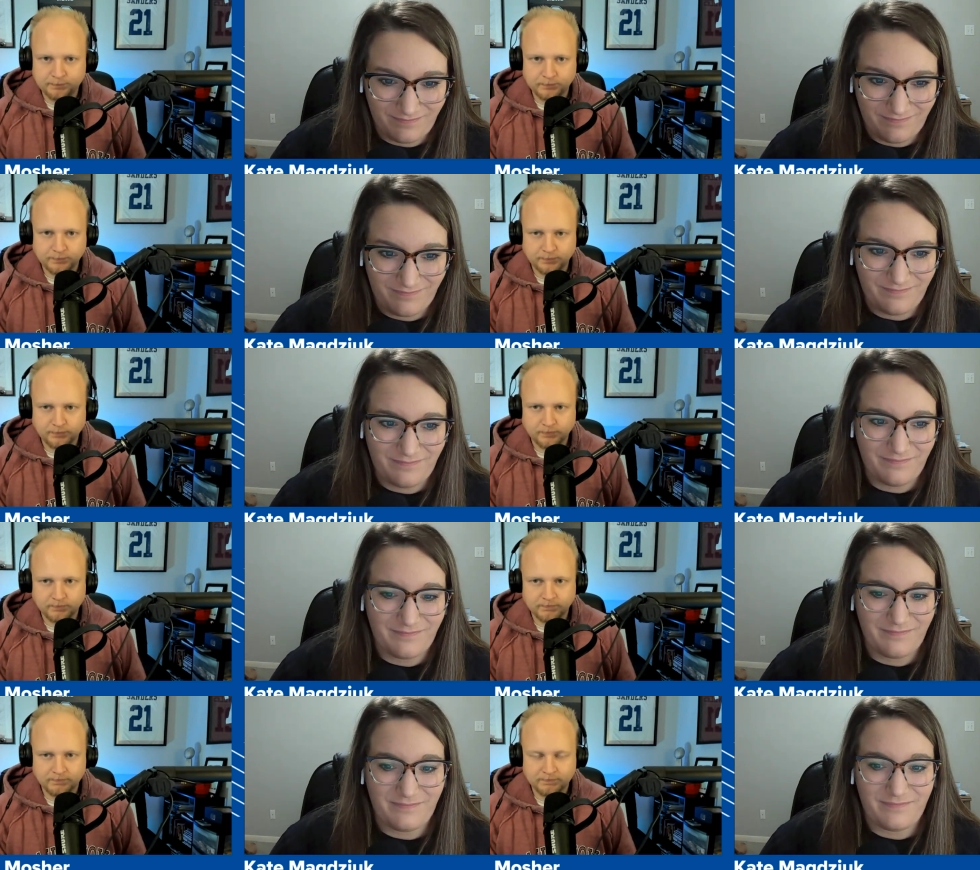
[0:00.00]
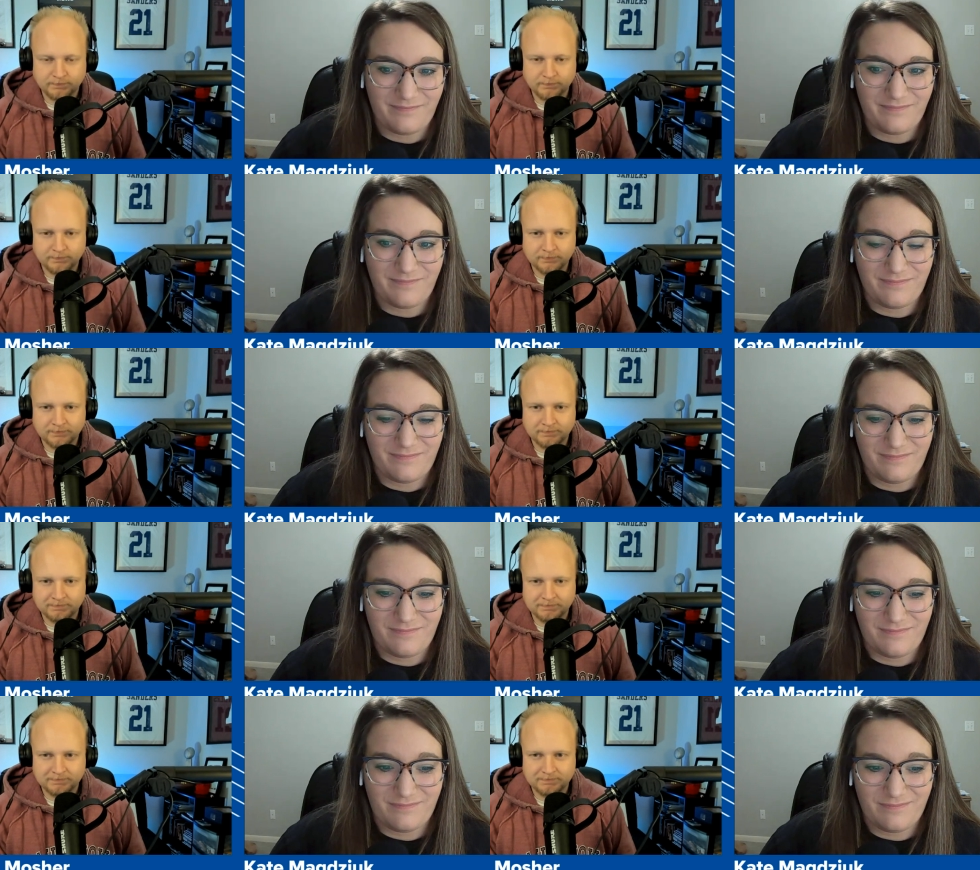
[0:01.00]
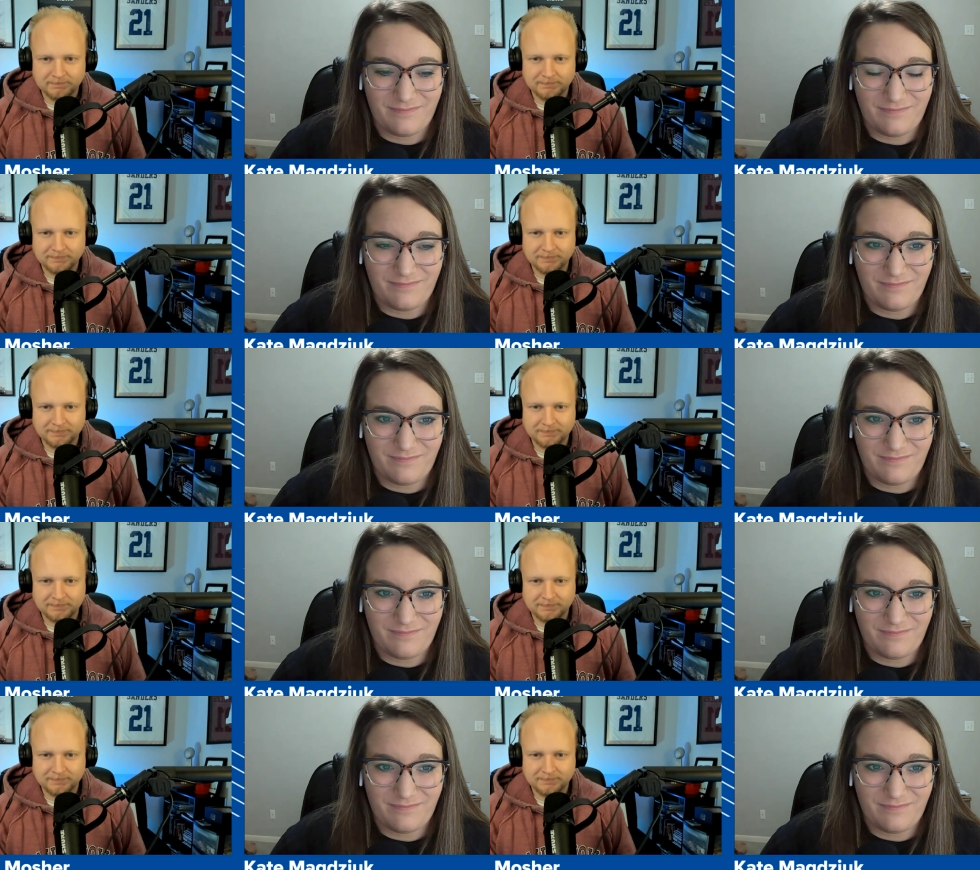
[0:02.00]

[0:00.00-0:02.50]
(no one is talking)